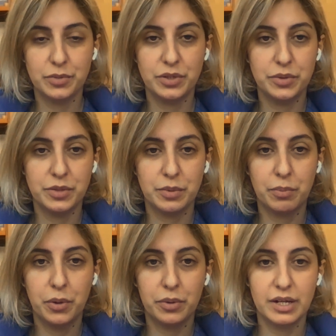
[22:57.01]
what we do is we
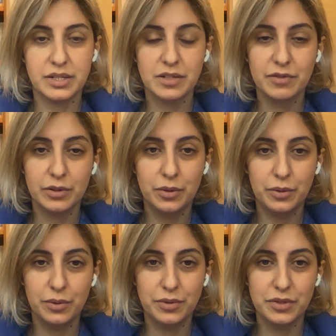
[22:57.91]
poke lots of little
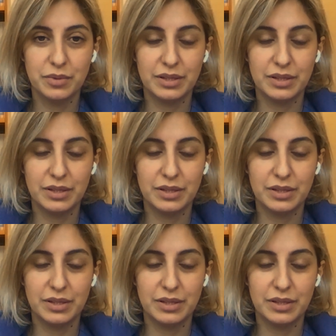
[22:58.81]
holes